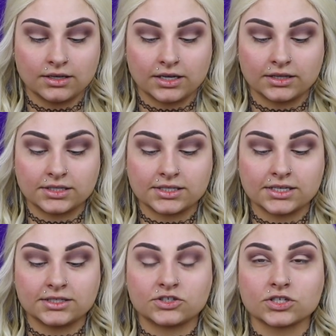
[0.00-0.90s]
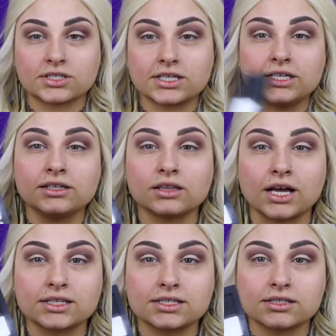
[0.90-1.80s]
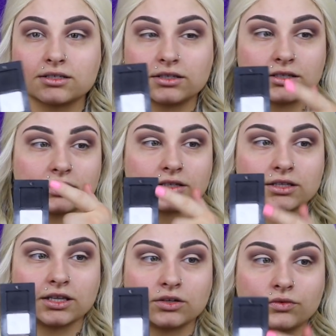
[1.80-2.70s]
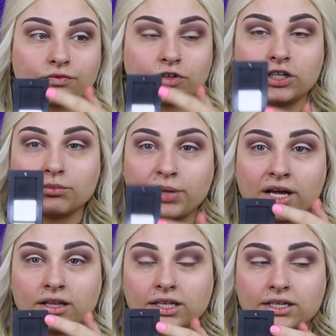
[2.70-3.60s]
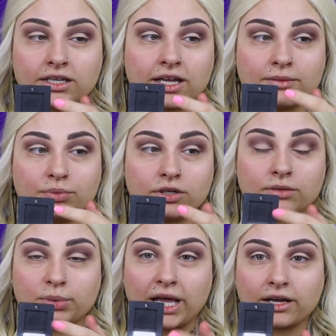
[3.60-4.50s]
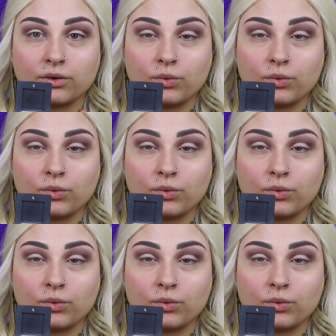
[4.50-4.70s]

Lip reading: and this is just Inglott's little Freedom palette, and I put a black and